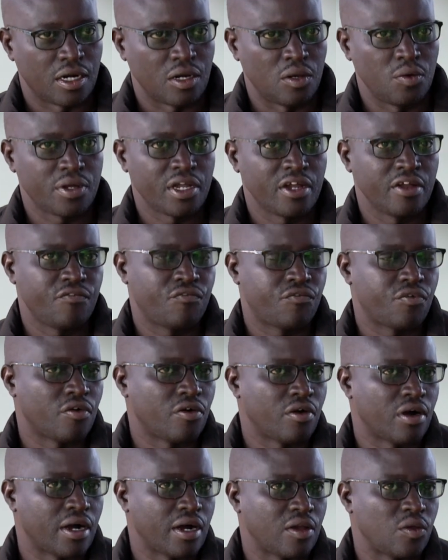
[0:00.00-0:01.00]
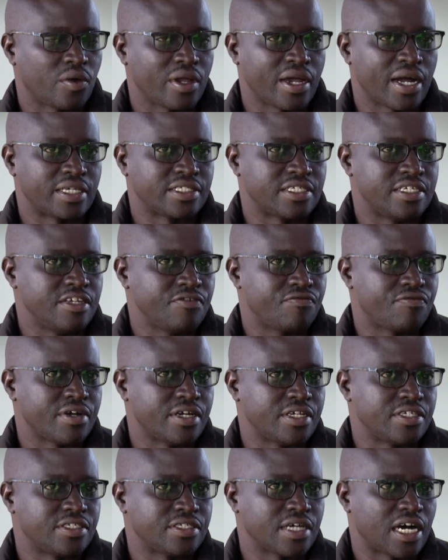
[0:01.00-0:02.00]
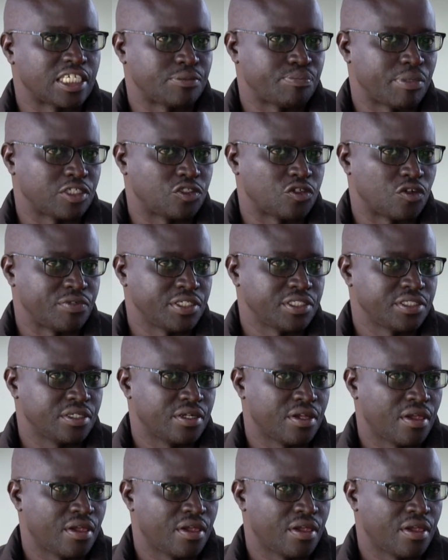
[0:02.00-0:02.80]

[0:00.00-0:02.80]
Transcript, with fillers: looking at different aspects of it,